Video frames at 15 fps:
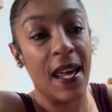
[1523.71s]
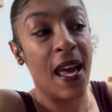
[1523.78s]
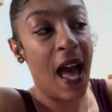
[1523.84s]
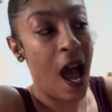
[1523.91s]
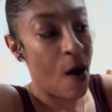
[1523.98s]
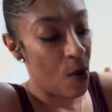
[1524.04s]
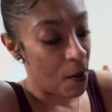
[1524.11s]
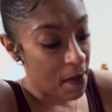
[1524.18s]

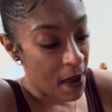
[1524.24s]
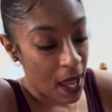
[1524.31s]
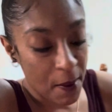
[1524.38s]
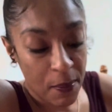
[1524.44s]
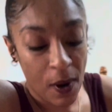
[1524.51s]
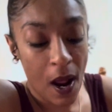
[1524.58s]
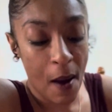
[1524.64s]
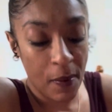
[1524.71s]
Our main
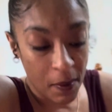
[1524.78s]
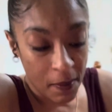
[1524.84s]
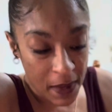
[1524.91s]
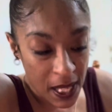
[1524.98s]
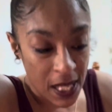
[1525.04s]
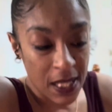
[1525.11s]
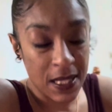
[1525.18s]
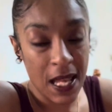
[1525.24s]
problem
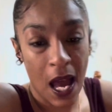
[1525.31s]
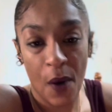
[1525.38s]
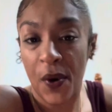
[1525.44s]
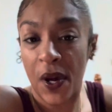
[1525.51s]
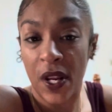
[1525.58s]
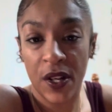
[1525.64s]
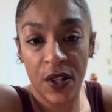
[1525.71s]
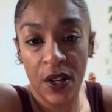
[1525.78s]
is our
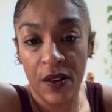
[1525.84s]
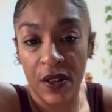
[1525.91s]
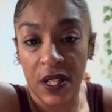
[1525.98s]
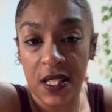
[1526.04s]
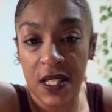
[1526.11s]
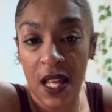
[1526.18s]
endurance.